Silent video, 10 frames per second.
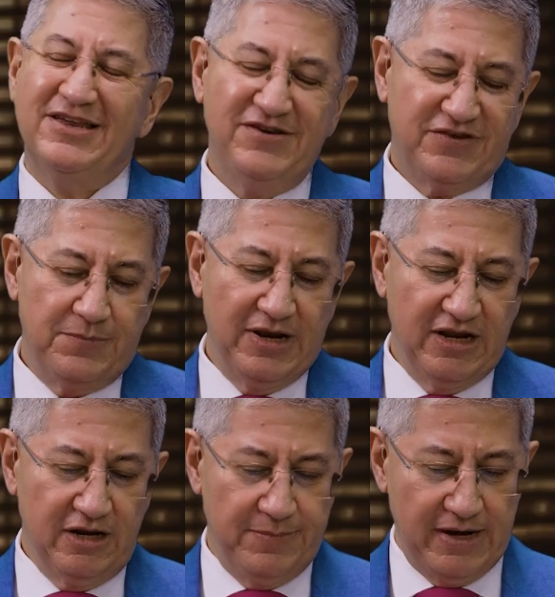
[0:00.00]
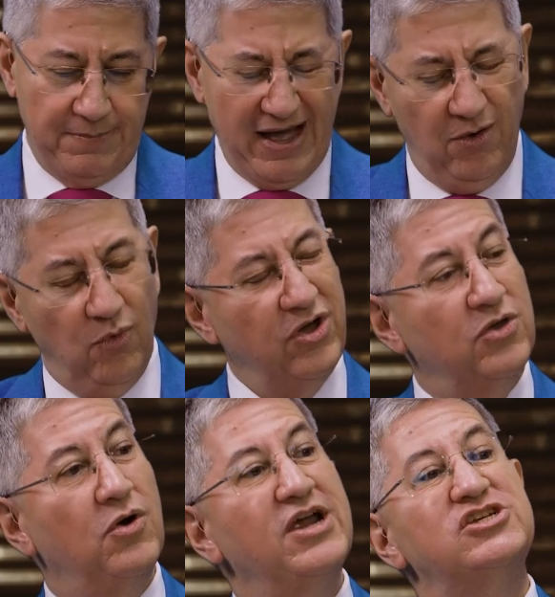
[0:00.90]
can you tell me a little bit about what
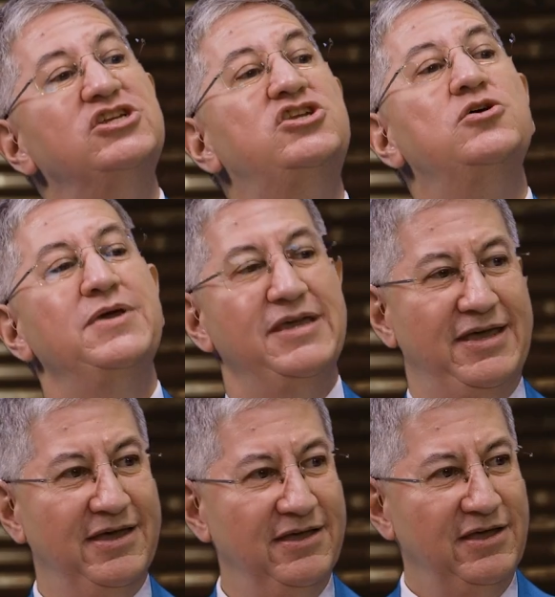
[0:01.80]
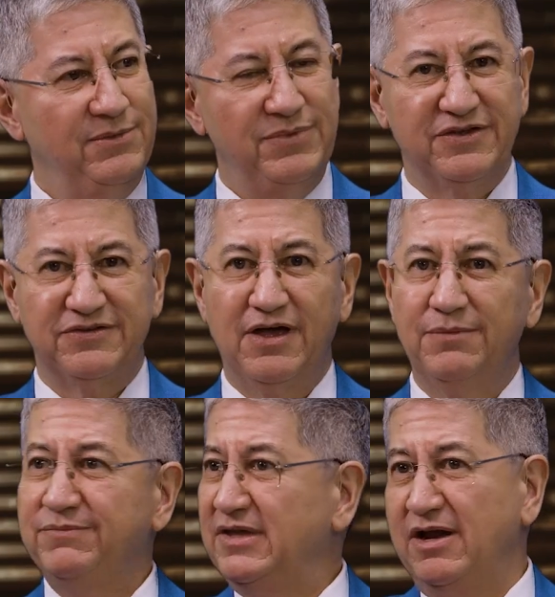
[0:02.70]
you are actually doing here? Because
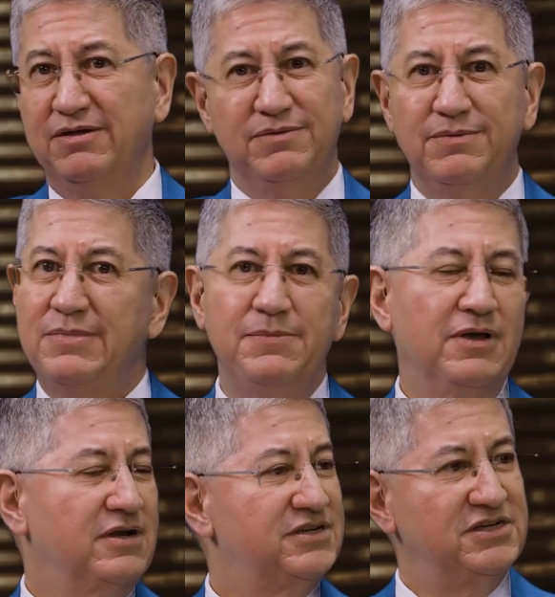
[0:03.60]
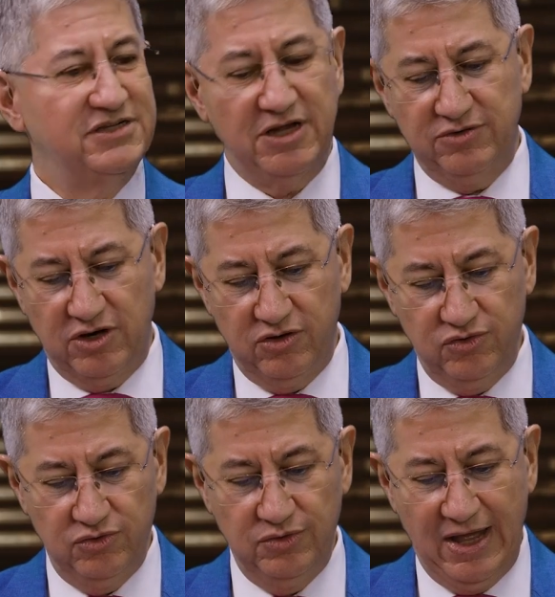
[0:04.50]
maybe our listeners don't know
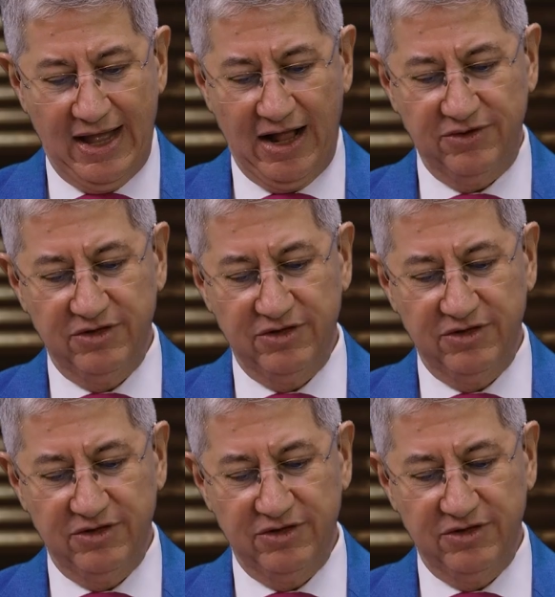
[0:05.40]
who AI